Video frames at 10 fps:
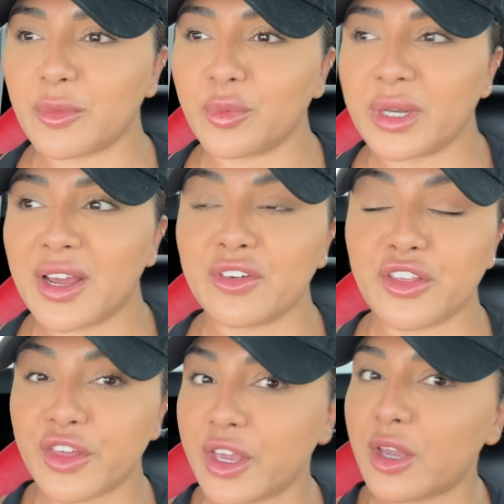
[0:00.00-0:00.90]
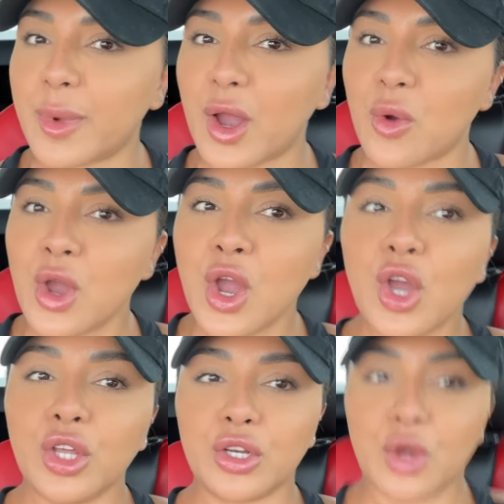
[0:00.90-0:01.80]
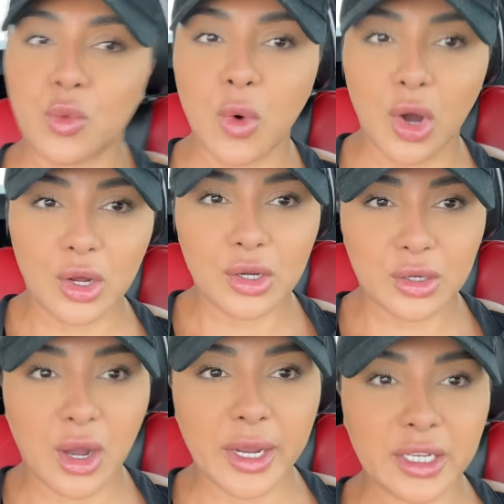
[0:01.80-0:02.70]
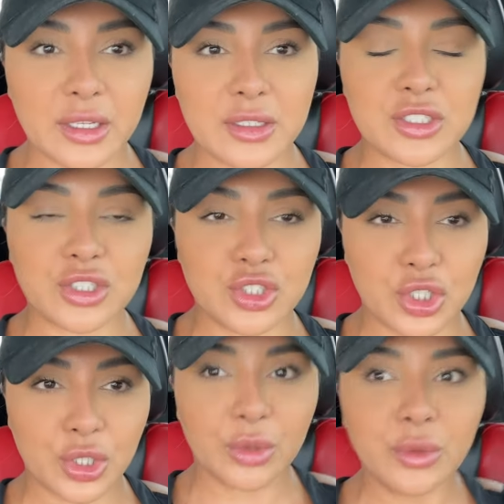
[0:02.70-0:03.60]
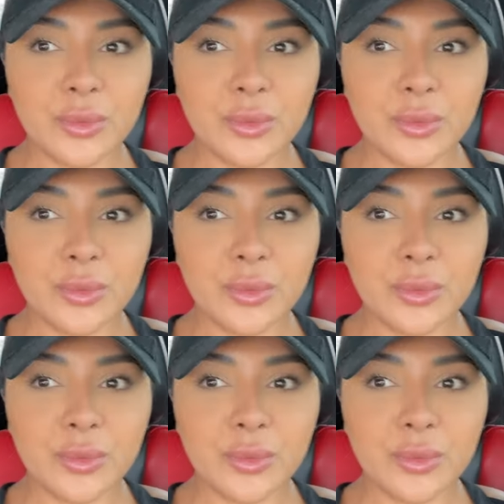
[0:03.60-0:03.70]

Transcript: I've been having to think about, you know, what I could do.